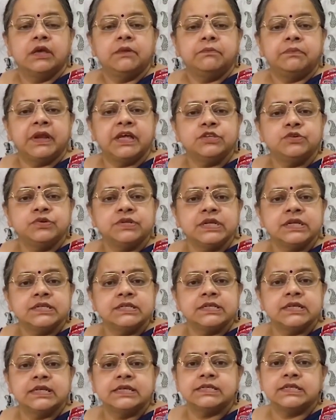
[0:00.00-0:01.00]

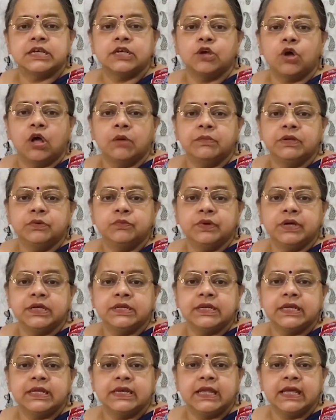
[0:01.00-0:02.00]
Prejudice is a common
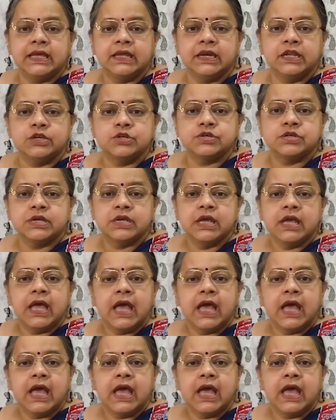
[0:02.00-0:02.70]
word in English